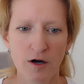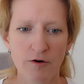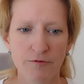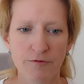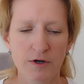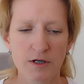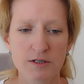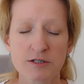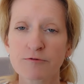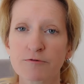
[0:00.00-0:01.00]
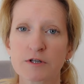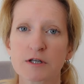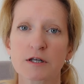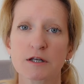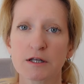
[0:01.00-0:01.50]
of uh,
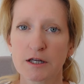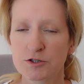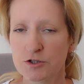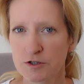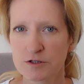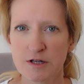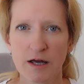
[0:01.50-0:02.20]
different natures,